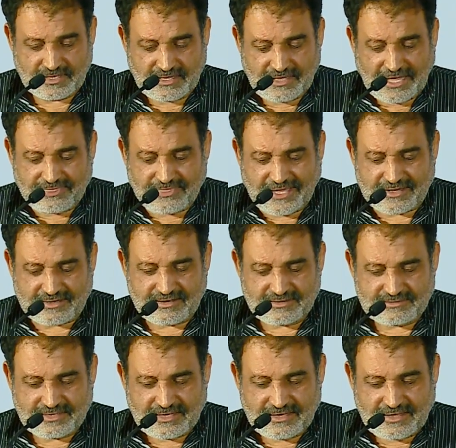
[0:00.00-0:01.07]
And then,
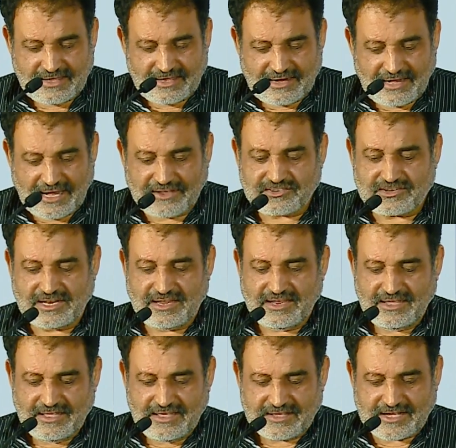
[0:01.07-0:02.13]
lastly,
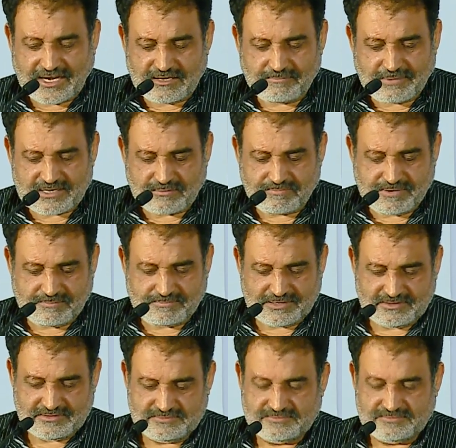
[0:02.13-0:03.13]
get better people.